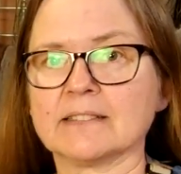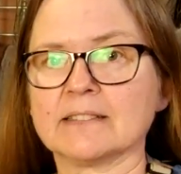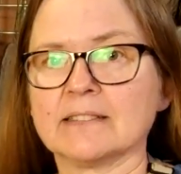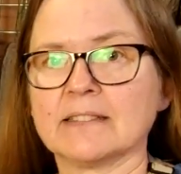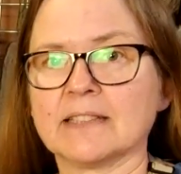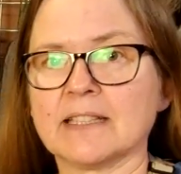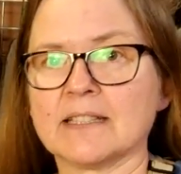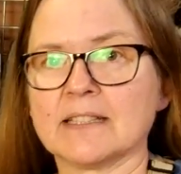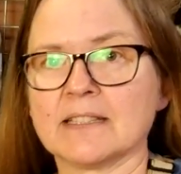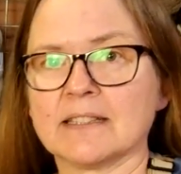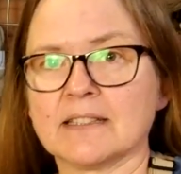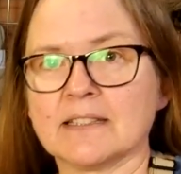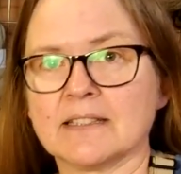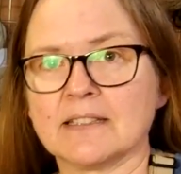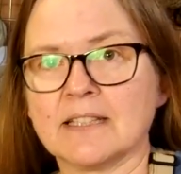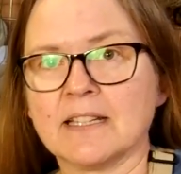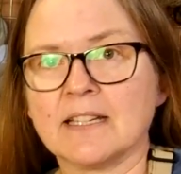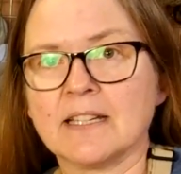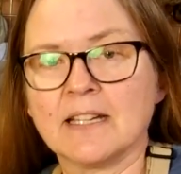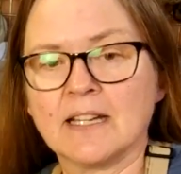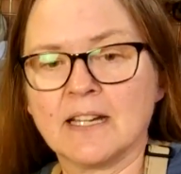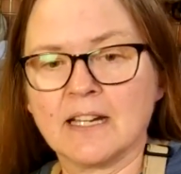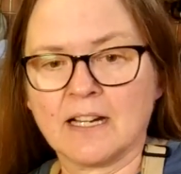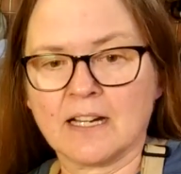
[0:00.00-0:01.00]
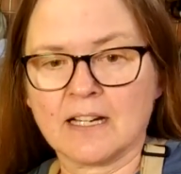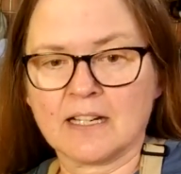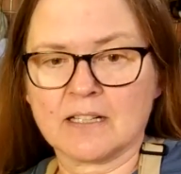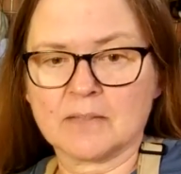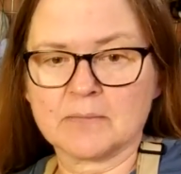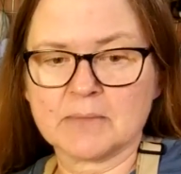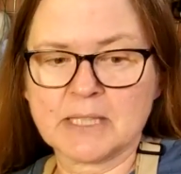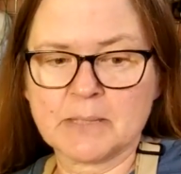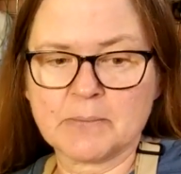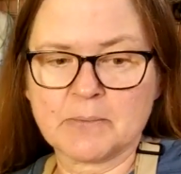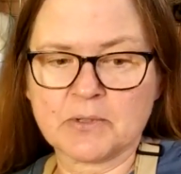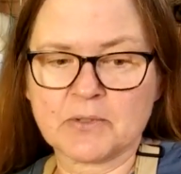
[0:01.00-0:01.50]
and
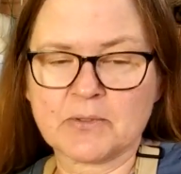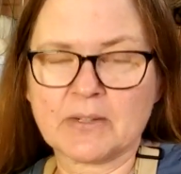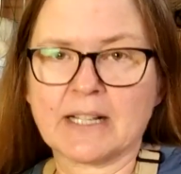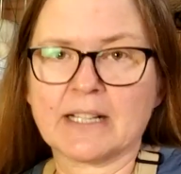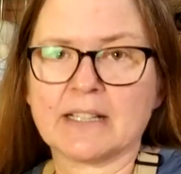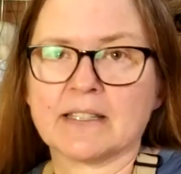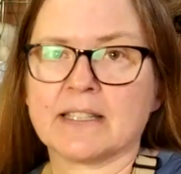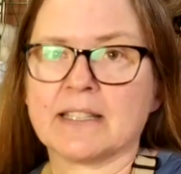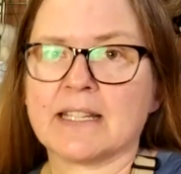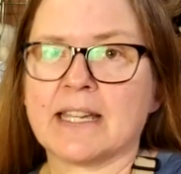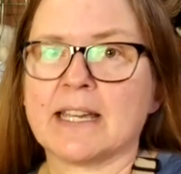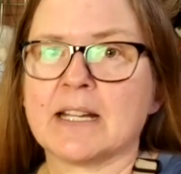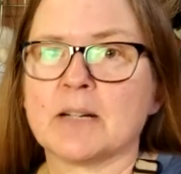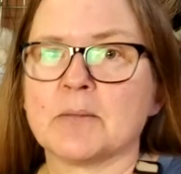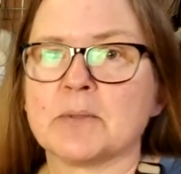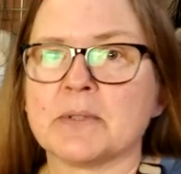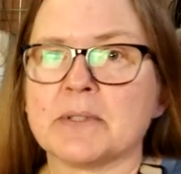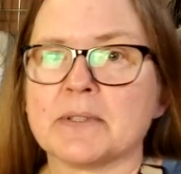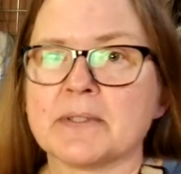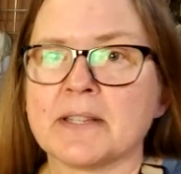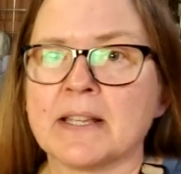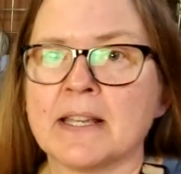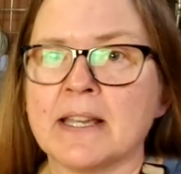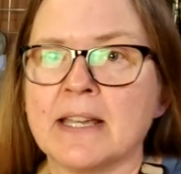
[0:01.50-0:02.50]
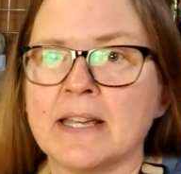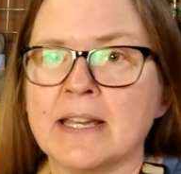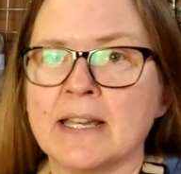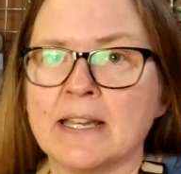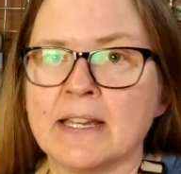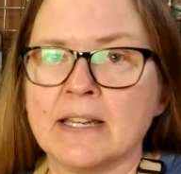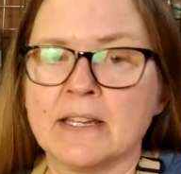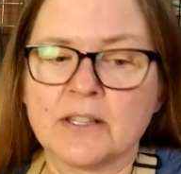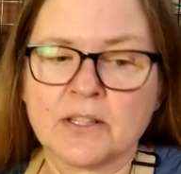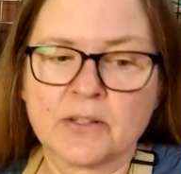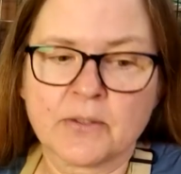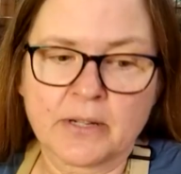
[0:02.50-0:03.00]
keeping track of the animals.
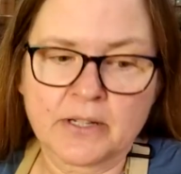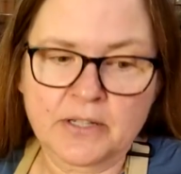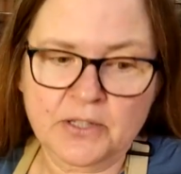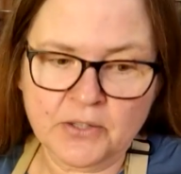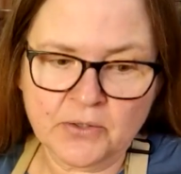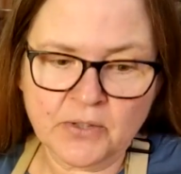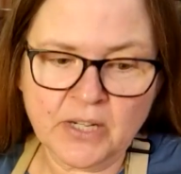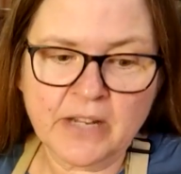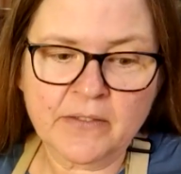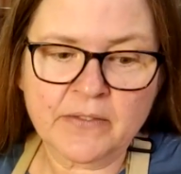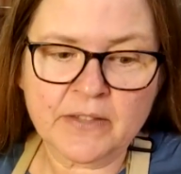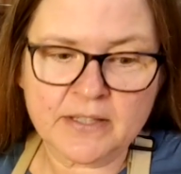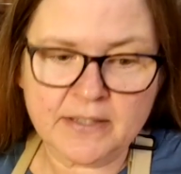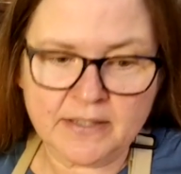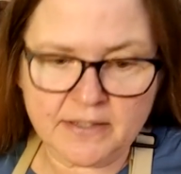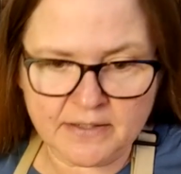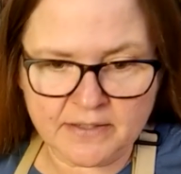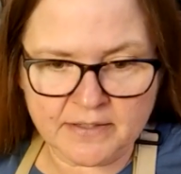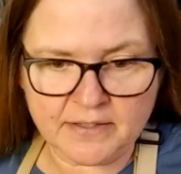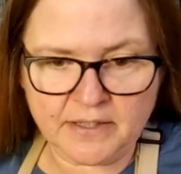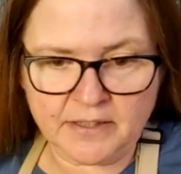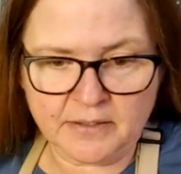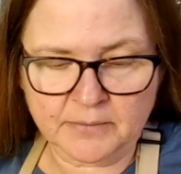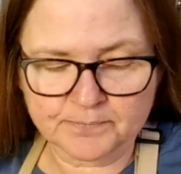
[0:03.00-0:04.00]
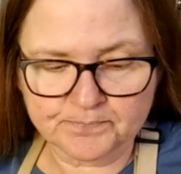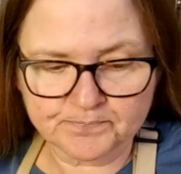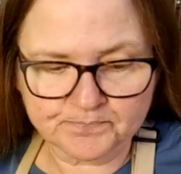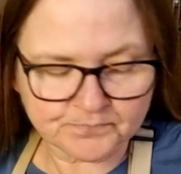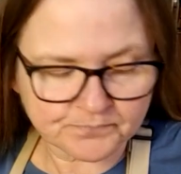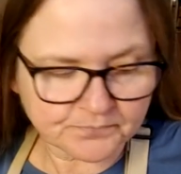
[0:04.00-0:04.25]
So I do have a system.